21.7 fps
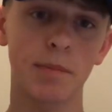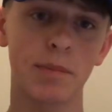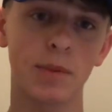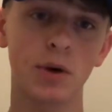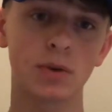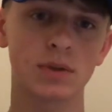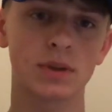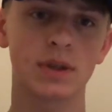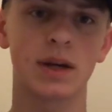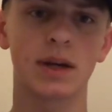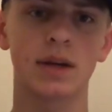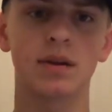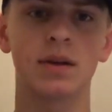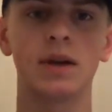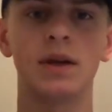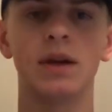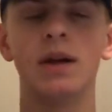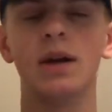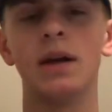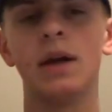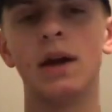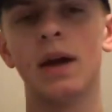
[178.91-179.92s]
most
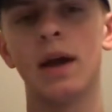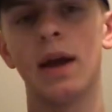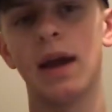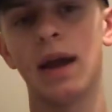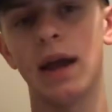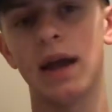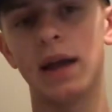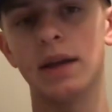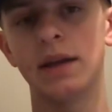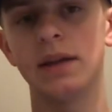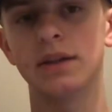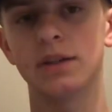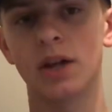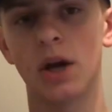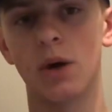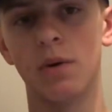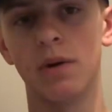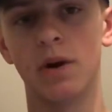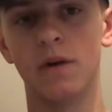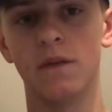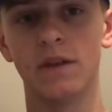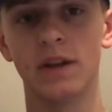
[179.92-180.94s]
likely, and he's
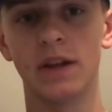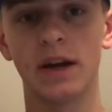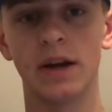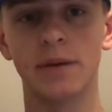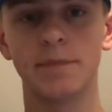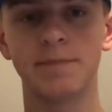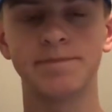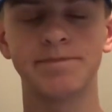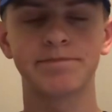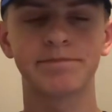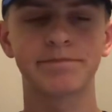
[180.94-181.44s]
going over there.